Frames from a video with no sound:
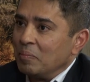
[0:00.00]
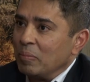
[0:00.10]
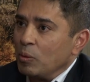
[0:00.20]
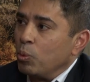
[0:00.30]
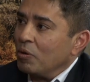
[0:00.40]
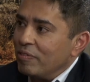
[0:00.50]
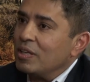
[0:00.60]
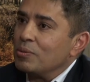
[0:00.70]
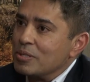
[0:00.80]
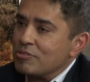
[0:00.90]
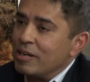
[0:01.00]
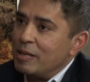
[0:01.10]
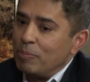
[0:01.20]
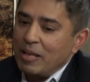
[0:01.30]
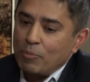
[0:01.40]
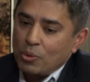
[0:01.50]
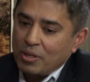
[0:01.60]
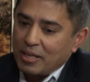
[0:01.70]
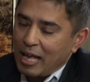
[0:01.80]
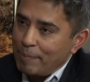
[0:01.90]
but what we do is really play
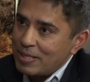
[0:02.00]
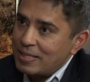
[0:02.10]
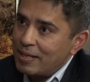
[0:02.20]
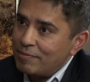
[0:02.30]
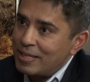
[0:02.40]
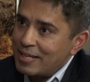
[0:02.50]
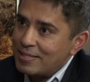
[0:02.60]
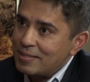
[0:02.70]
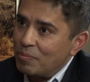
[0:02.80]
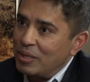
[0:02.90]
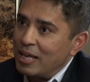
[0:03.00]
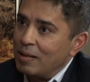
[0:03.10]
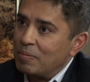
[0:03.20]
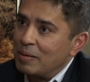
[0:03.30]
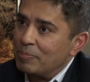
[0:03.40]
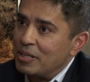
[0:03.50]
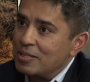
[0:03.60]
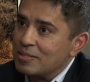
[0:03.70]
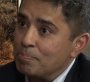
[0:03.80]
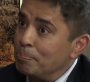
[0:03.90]
more in the capex side of things. Mm -hmm. We help
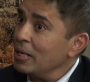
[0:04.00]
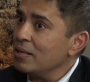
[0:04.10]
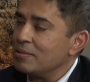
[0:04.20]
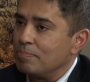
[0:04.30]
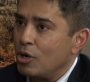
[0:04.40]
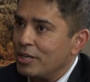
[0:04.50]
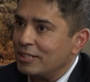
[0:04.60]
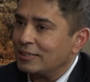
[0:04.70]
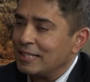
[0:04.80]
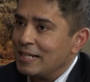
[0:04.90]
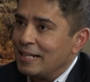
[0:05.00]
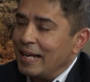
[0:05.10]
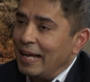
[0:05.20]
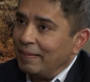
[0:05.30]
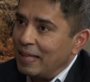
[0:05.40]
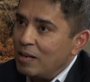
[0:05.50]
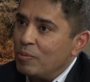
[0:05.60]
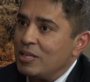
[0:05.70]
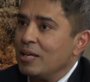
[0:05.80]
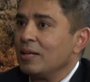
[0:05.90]
companies build products, and then
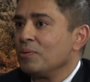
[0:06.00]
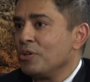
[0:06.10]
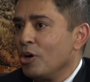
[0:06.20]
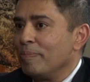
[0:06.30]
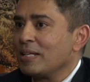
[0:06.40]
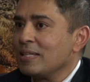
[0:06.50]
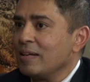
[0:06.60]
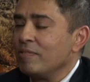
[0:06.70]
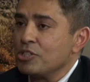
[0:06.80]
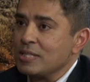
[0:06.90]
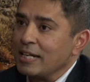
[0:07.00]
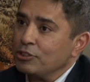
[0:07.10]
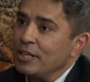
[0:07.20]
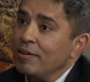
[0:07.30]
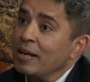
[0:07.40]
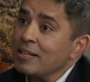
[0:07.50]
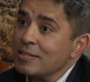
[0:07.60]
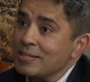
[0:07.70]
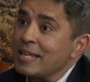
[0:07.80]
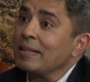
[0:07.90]
we take it to the opex side, which is actually run
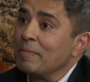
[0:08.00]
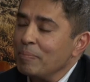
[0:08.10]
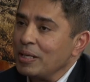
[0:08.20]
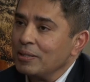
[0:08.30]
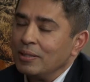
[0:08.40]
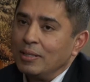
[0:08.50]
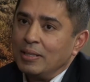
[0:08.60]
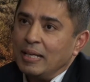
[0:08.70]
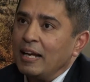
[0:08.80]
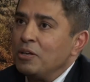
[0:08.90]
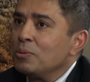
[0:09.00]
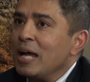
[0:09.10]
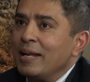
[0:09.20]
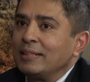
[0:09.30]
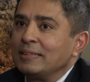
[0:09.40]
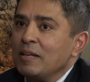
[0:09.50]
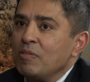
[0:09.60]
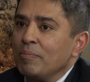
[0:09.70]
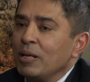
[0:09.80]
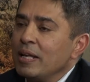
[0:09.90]
and sustain them better. And to that
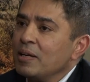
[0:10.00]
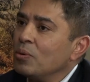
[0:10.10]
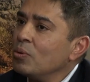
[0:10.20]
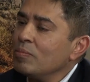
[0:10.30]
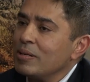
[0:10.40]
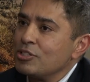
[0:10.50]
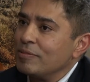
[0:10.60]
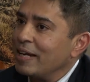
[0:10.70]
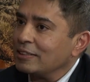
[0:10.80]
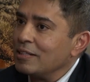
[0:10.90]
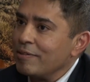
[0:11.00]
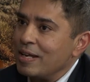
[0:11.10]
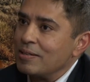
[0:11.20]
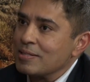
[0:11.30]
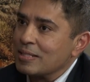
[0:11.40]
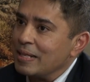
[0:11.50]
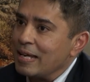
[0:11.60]
extent, we are building a whole bunch of accelerators, yeah.